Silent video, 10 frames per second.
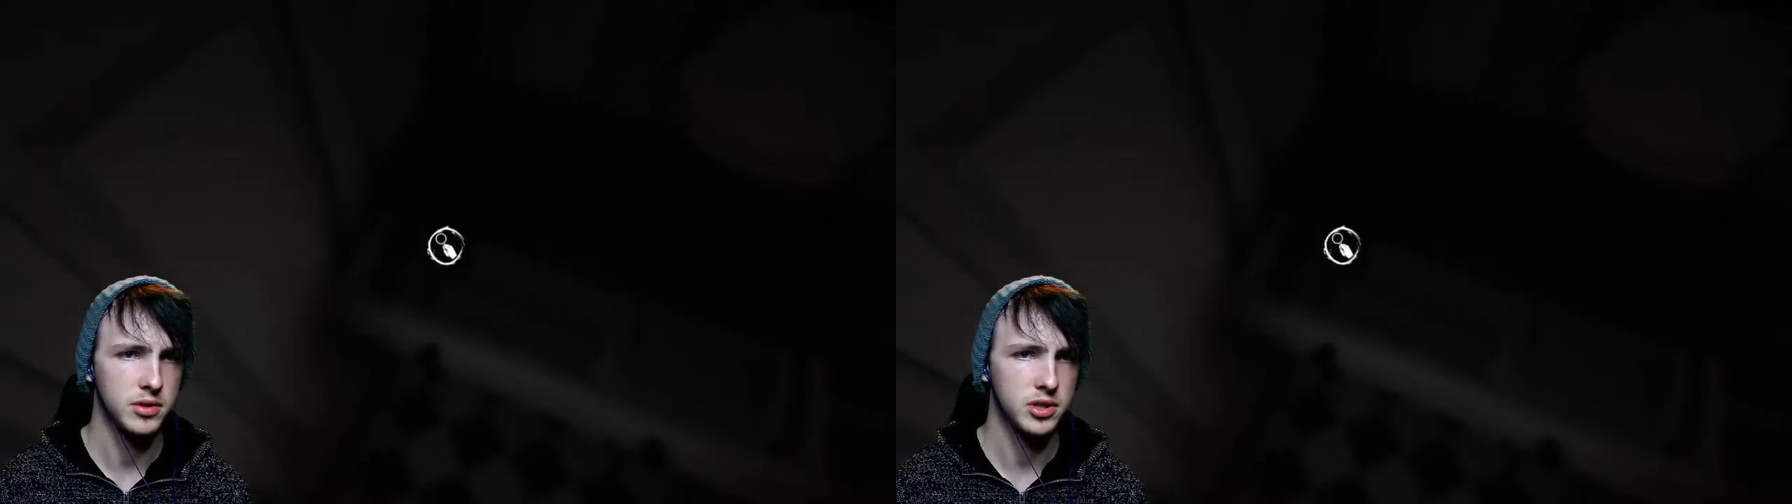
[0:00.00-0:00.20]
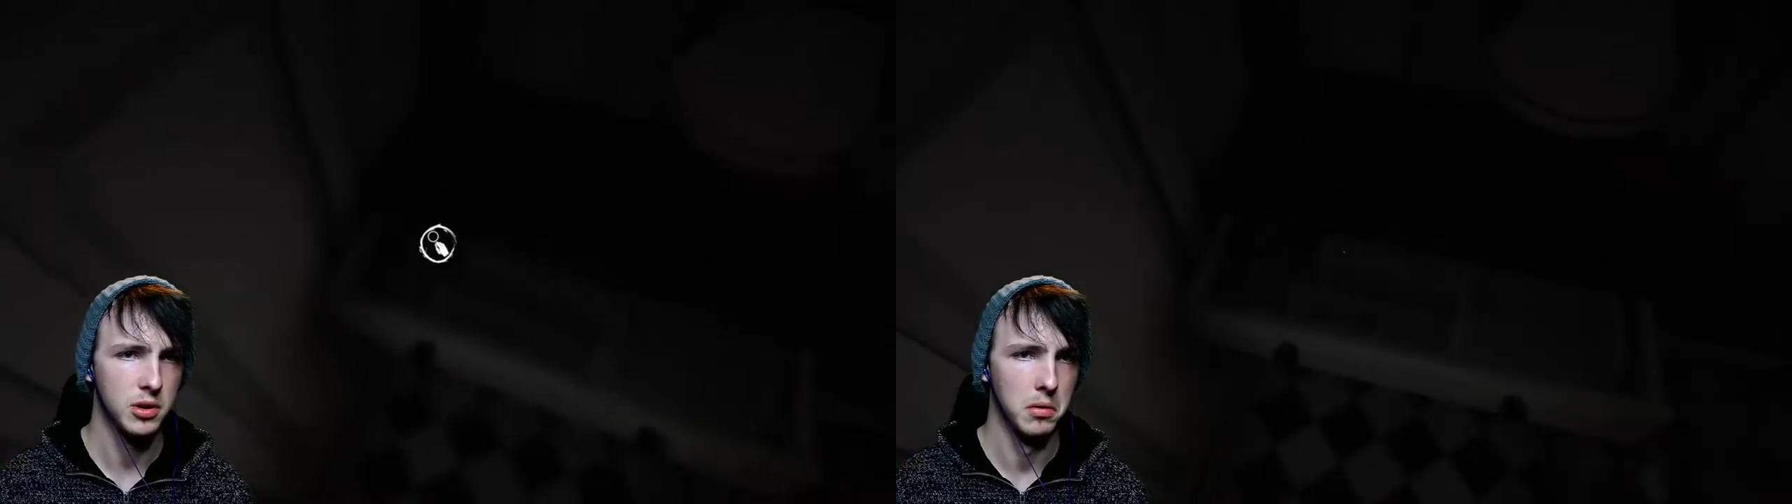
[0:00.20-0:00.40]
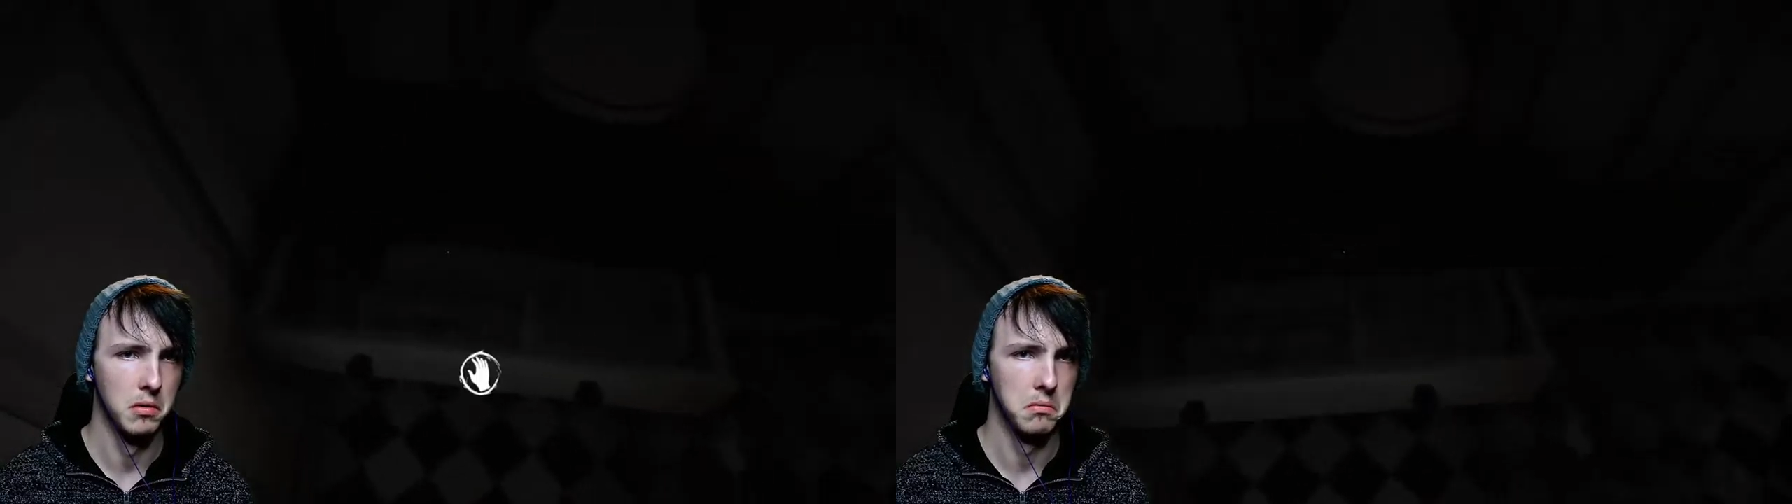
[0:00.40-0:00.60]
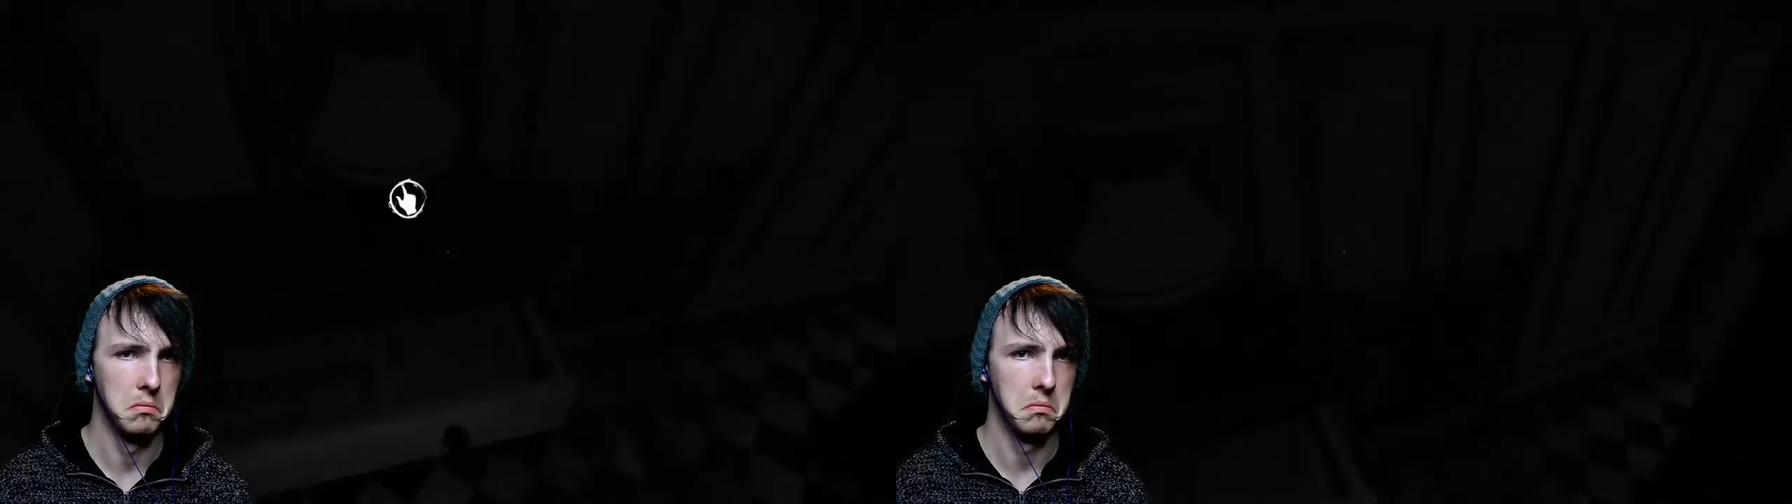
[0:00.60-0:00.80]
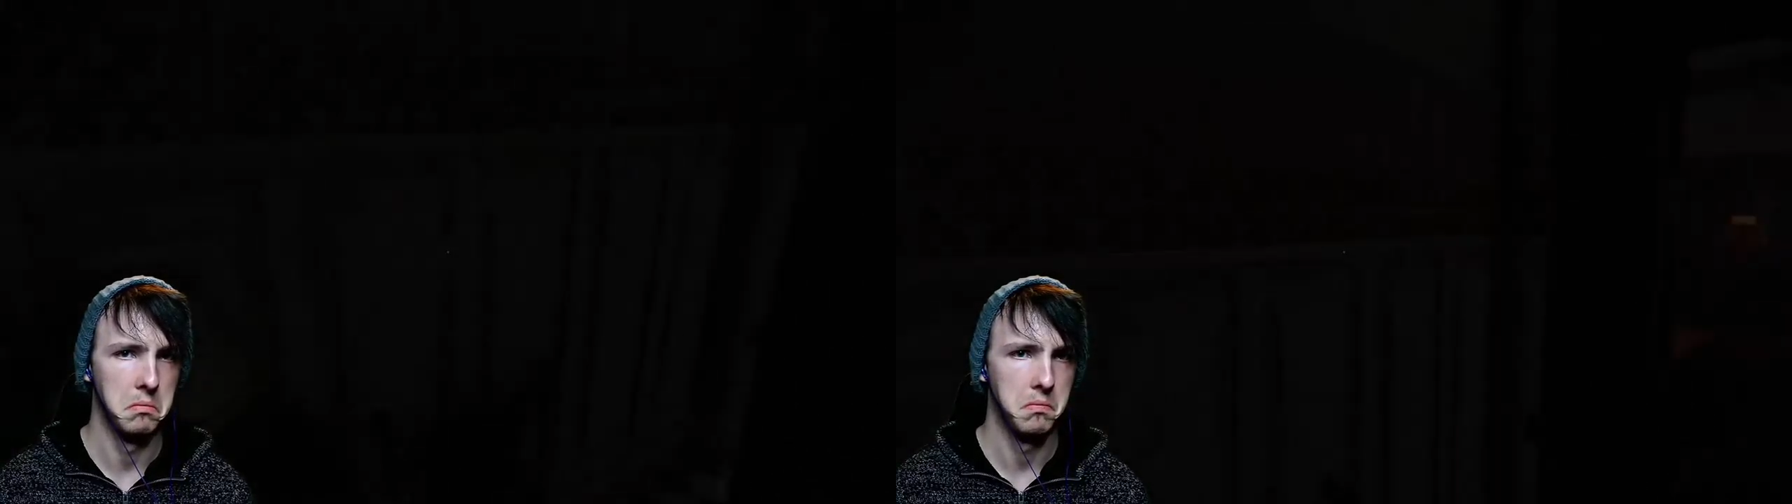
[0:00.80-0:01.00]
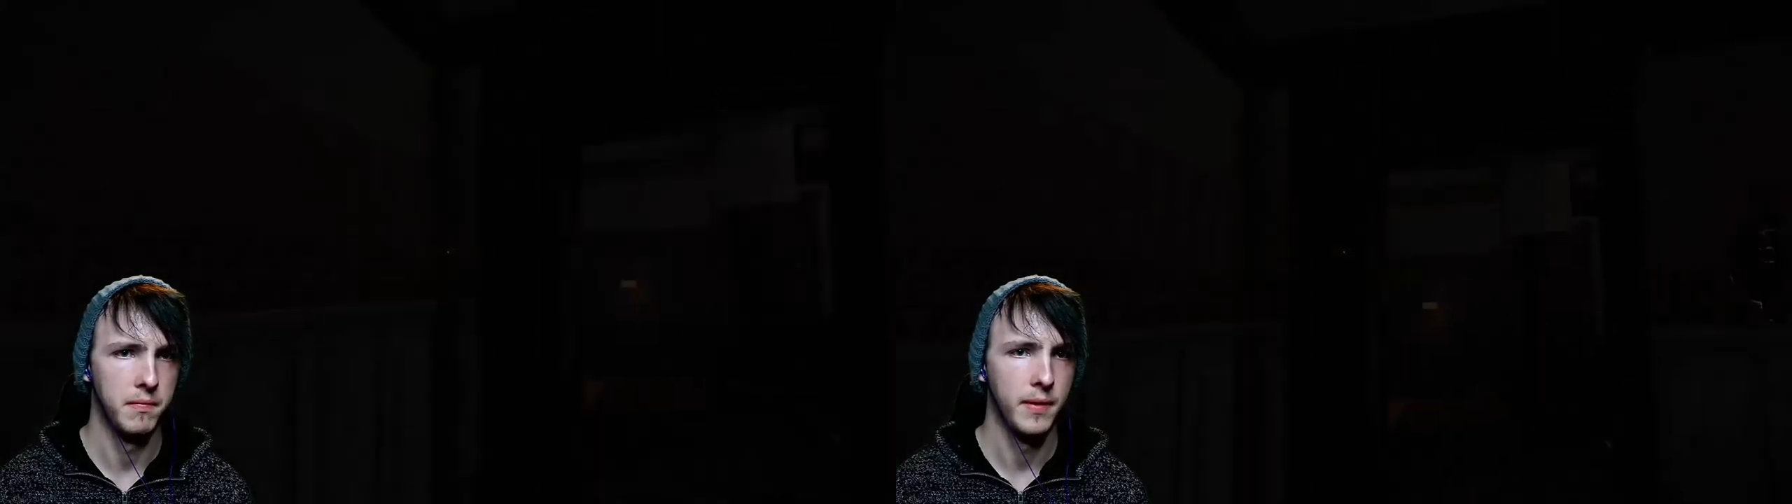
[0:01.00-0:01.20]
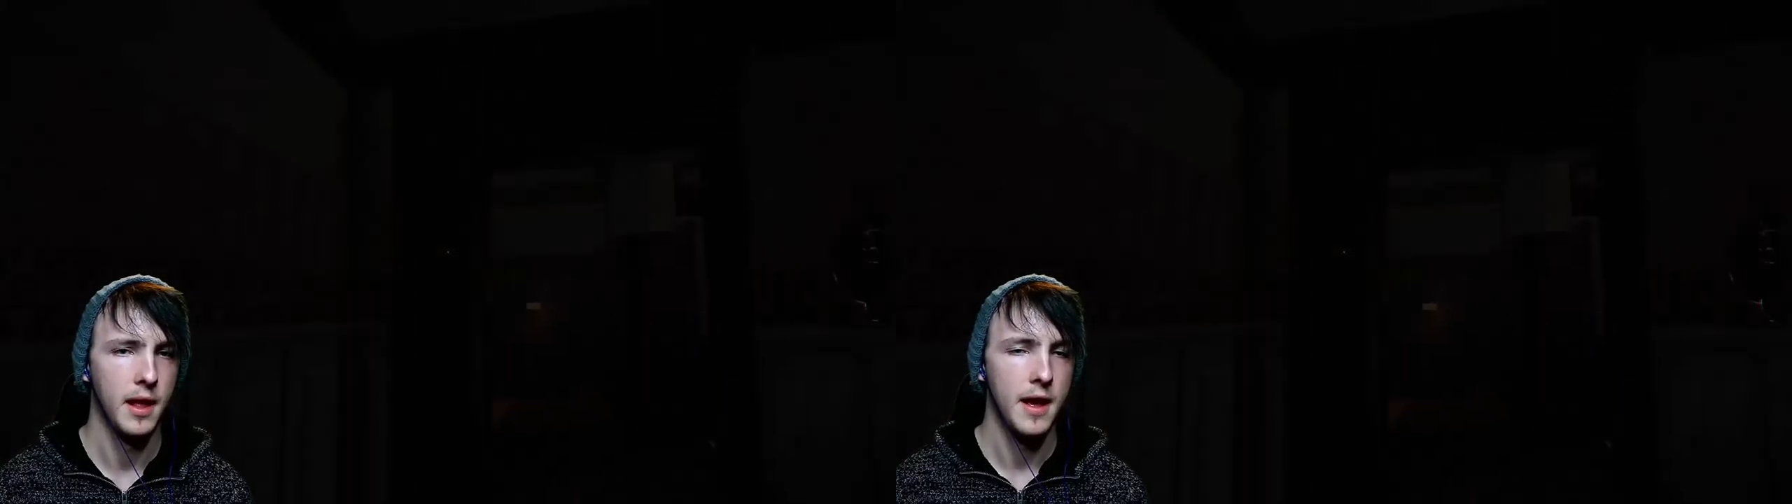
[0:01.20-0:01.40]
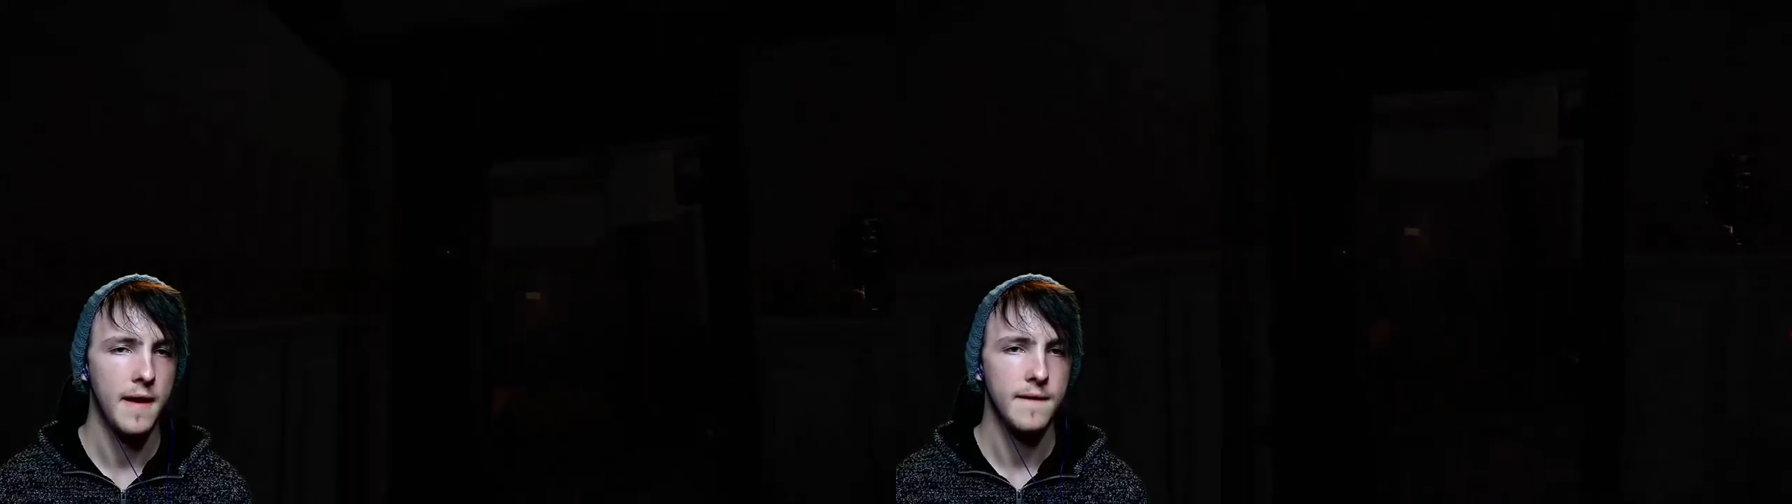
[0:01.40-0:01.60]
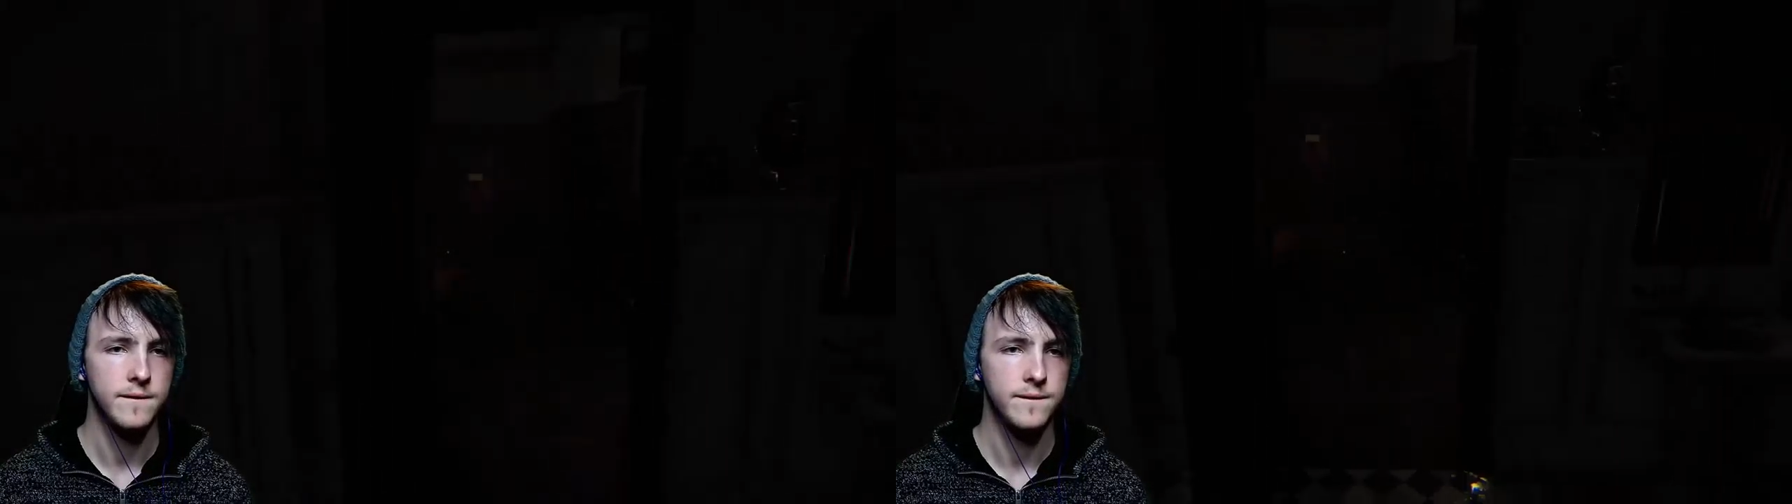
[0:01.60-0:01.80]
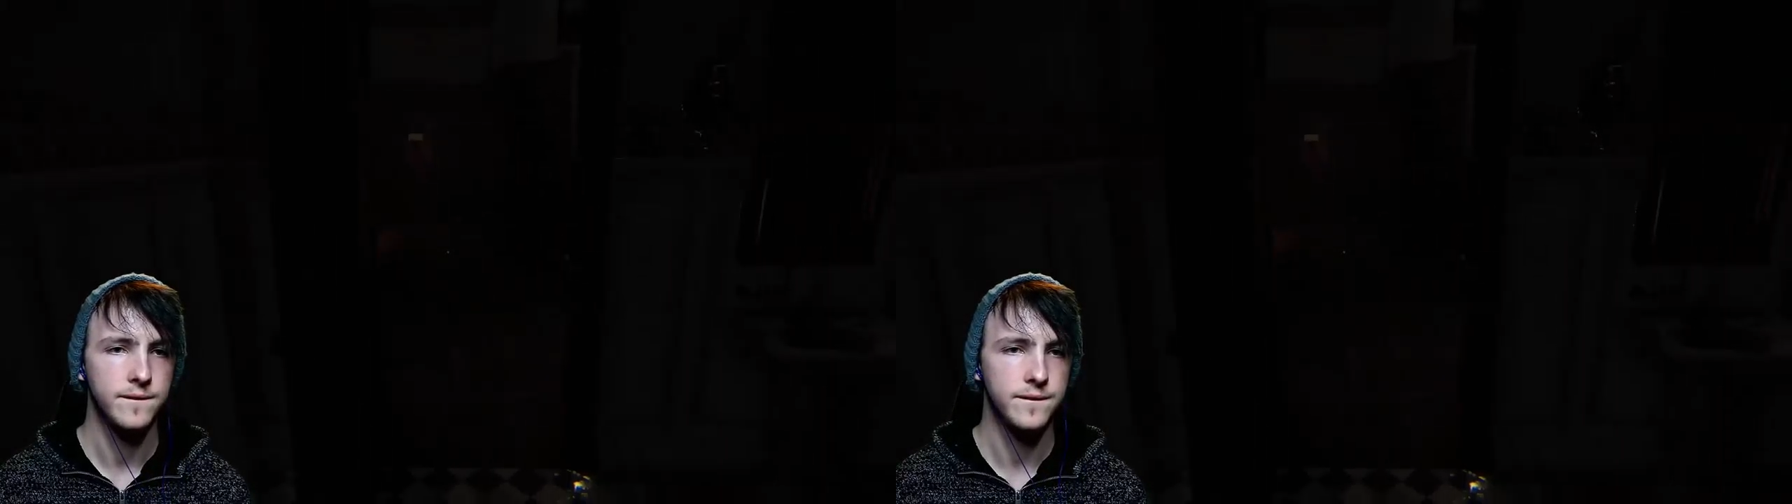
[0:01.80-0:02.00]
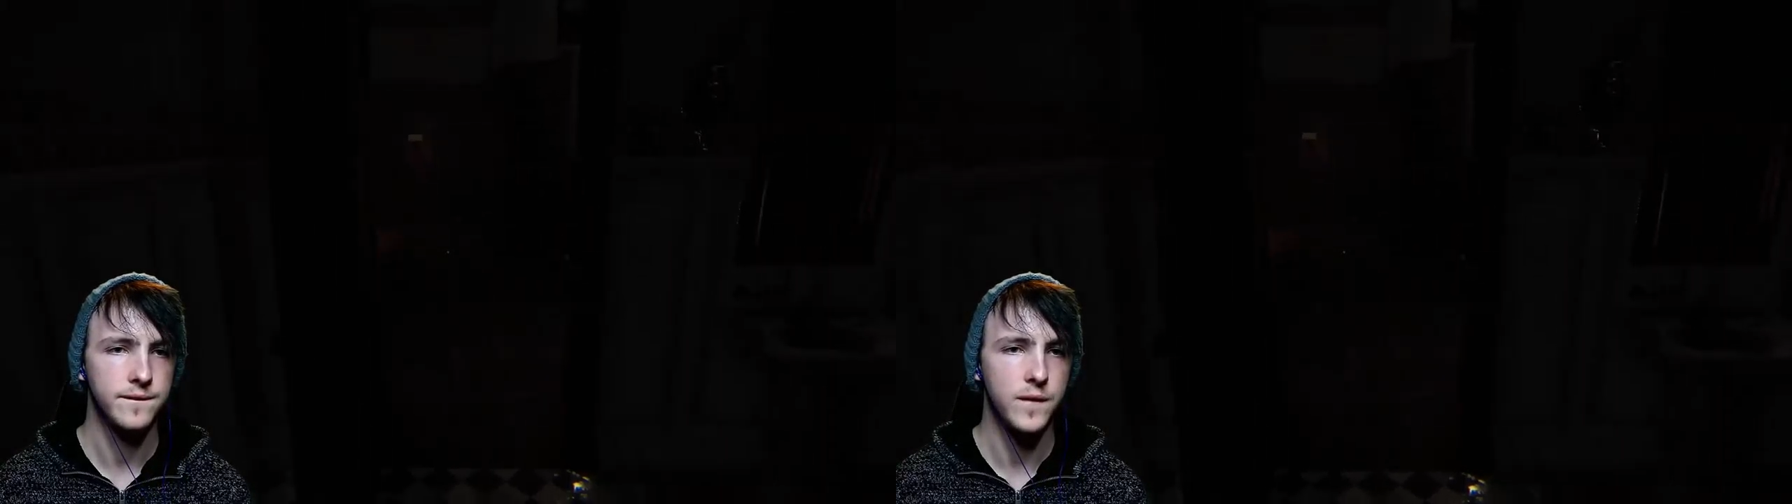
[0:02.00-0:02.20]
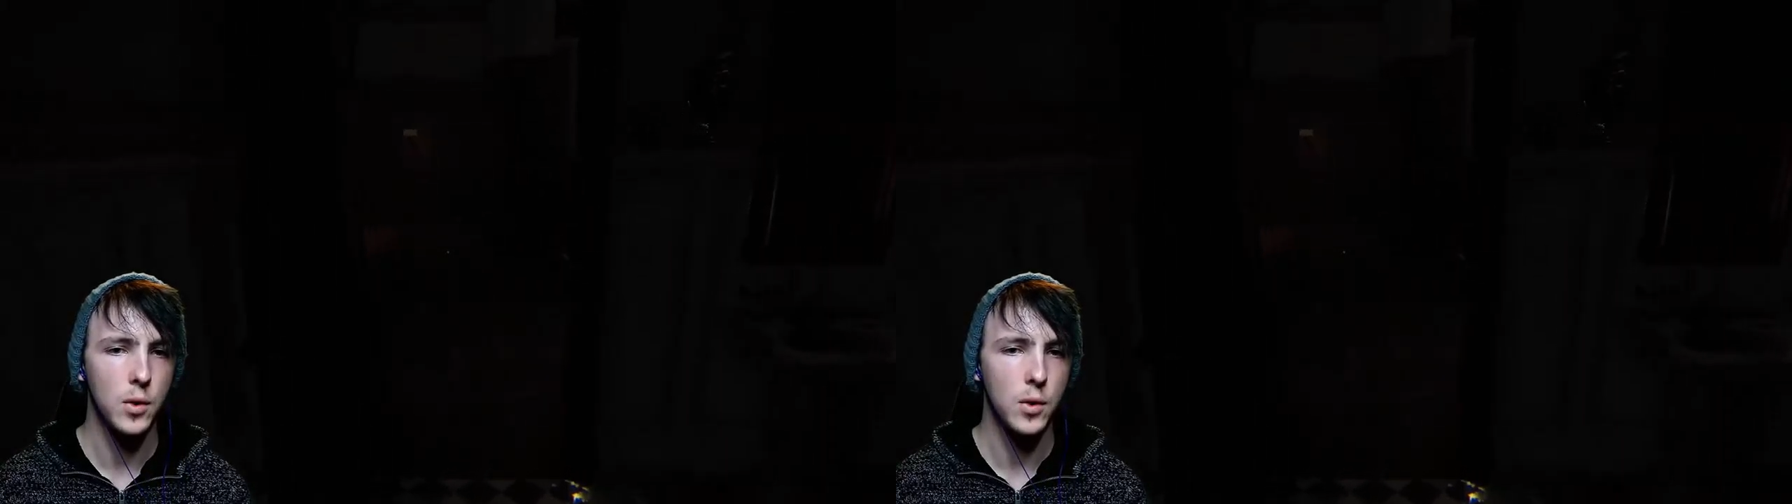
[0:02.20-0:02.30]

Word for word: Shut up.